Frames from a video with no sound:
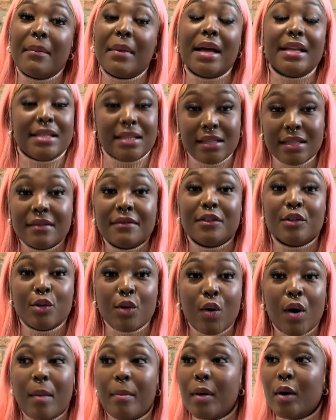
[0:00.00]
I didn't even know
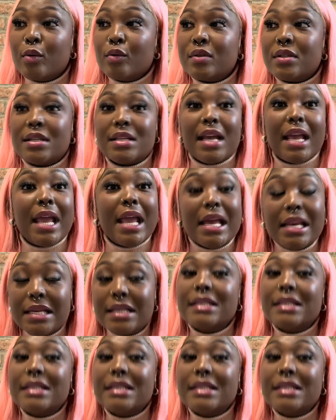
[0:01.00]
about any